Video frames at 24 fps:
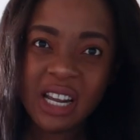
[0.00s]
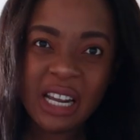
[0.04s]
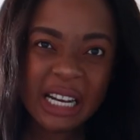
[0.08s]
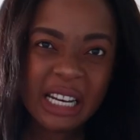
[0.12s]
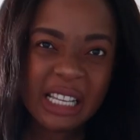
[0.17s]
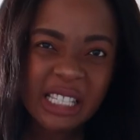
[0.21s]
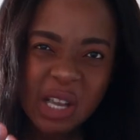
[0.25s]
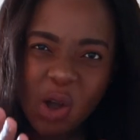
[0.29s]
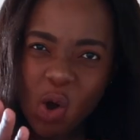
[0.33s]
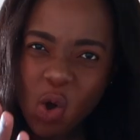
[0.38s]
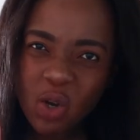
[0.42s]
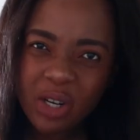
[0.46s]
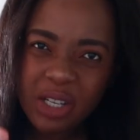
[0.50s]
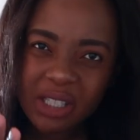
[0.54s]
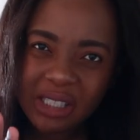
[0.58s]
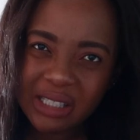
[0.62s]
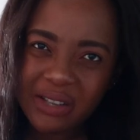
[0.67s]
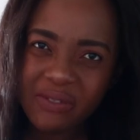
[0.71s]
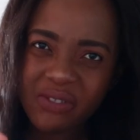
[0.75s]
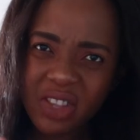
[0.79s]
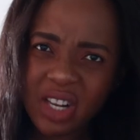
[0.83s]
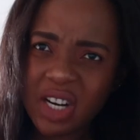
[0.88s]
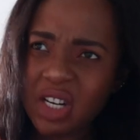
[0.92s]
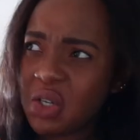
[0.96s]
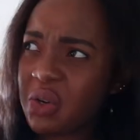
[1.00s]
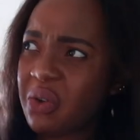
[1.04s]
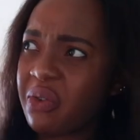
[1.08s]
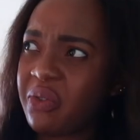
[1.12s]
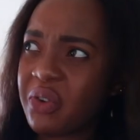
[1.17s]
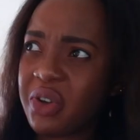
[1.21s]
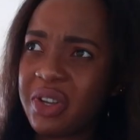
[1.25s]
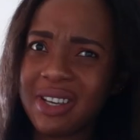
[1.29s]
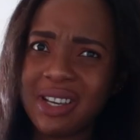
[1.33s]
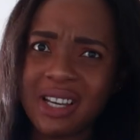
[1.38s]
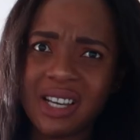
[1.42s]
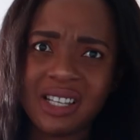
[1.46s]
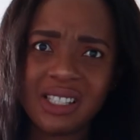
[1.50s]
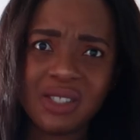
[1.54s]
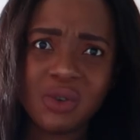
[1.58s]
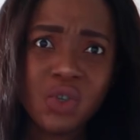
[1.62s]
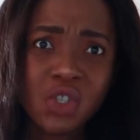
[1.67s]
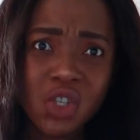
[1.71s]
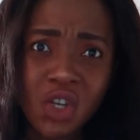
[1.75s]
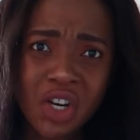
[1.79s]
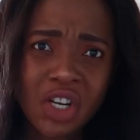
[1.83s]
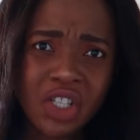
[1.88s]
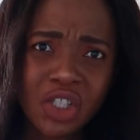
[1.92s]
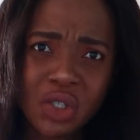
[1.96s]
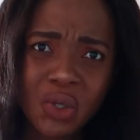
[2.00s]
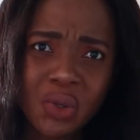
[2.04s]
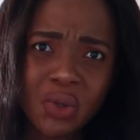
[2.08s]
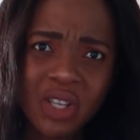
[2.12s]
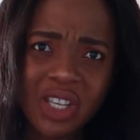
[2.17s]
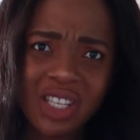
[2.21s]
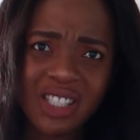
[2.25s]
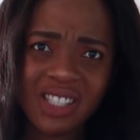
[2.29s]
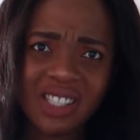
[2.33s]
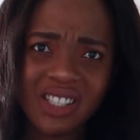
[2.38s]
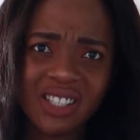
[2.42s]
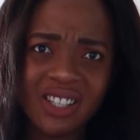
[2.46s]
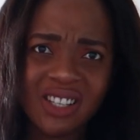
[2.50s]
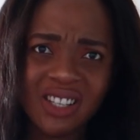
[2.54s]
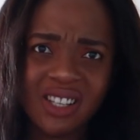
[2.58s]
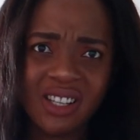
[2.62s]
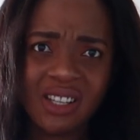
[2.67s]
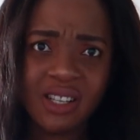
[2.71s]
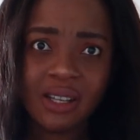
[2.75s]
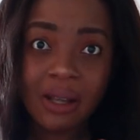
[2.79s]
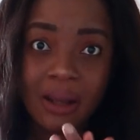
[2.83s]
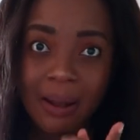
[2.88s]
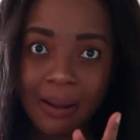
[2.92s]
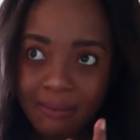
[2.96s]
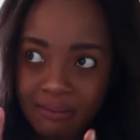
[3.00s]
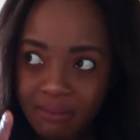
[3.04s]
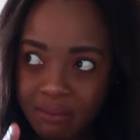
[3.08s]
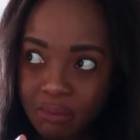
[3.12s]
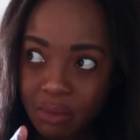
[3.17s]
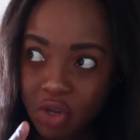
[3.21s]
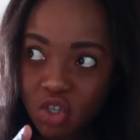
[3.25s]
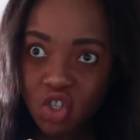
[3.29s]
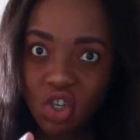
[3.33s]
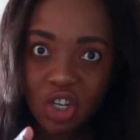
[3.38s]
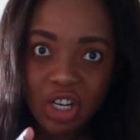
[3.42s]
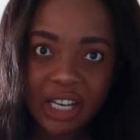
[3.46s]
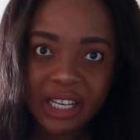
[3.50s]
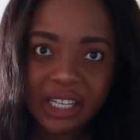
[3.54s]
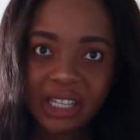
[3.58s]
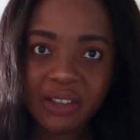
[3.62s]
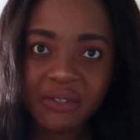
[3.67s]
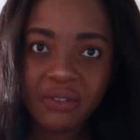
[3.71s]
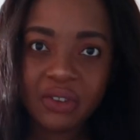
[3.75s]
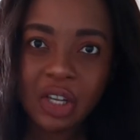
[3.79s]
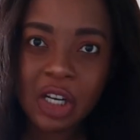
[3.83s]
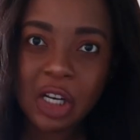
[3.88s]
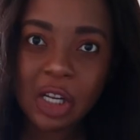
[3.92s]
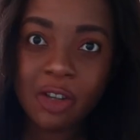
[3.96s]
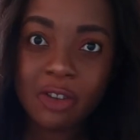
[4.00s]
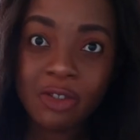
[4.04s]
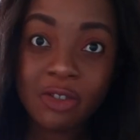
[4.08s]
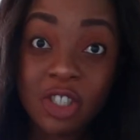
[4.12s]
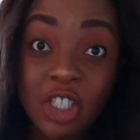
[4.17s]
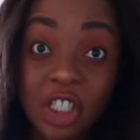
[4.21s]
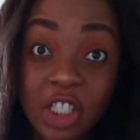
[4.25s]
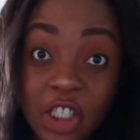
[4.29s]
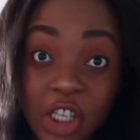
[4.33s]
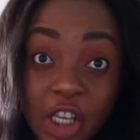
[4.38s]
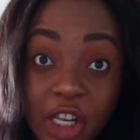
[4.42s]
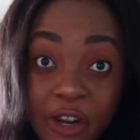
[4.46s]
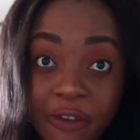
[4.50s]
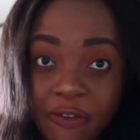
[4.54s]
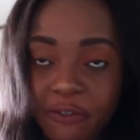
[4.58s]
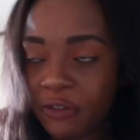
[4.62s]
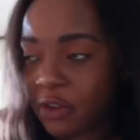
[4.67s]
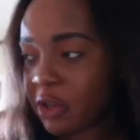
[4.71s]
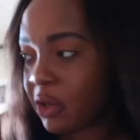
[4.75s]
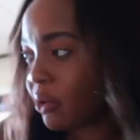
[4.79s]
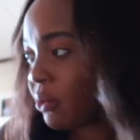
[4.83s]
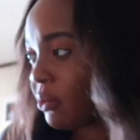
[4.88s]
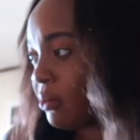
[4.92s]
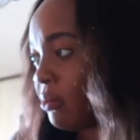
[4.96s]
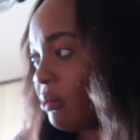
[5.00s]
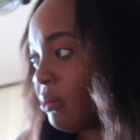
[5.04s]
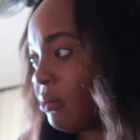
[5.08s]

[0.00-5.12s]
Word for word: These are all the stuff that I do for you guys. I'm just gonna do this. You should like the video. See the video.